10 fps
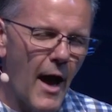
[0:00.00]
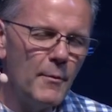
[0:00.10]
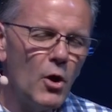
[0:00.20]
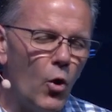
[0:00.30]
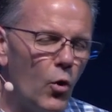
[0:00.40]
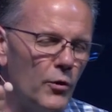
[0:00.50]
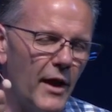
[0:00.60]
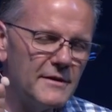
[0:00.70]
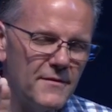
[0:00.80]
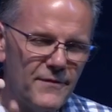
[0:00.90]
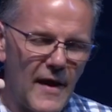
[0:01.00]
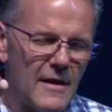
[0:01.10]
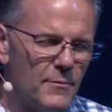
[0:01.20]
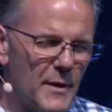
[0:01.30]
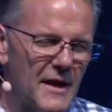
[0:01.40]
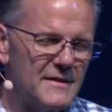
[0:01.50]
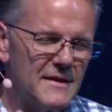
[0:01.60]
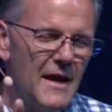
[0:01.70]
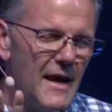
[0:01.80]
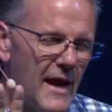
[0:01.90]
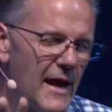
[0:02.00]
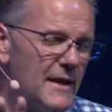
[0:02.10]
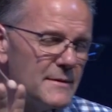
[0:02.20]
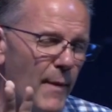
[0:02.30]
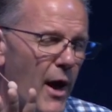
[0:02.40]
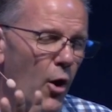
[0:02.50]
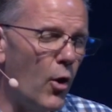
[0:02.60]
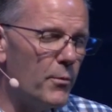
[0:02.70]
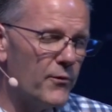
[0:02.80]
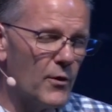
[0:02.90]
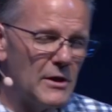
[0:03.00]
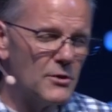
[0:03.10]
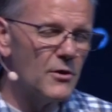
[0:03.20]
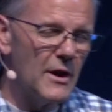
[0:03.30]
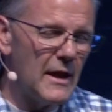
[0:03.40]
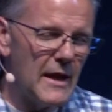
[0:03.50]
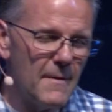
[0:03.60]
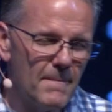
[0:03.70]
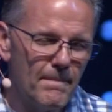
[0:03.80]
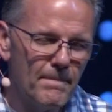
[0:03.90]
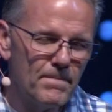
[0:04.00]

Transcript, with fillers: I'm going to hold on to faith because it is my hope for eternity.